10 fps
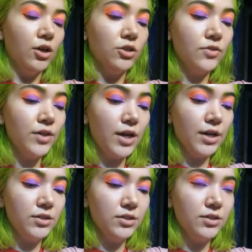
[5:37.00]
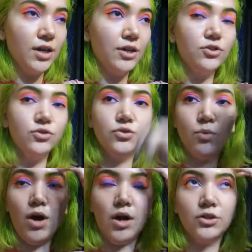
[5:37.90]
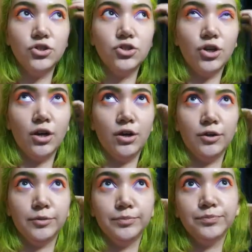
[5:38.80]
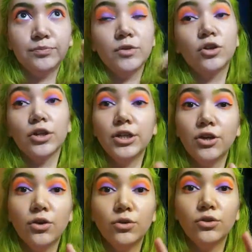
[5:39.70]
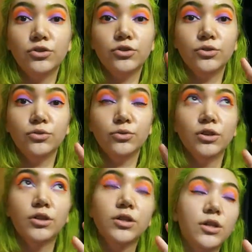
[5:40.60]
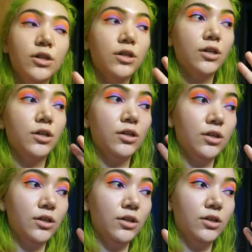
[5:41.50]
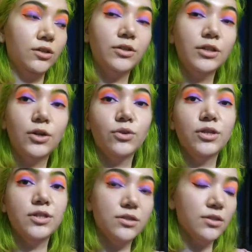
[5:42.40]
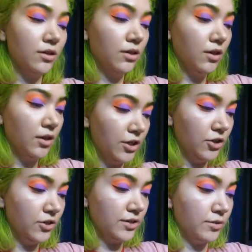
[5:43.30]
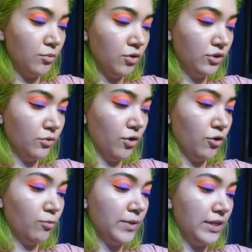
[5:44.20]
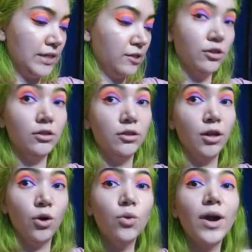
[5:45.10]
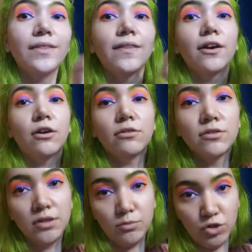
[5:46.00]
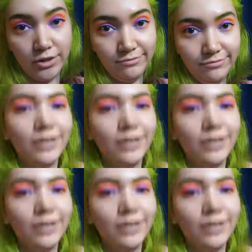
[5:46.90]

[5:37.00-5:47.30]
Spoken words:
So then I decided to swatch Cookie Dough to Clionadh's Iridescent Multichrome in Glow, and they are the same shade.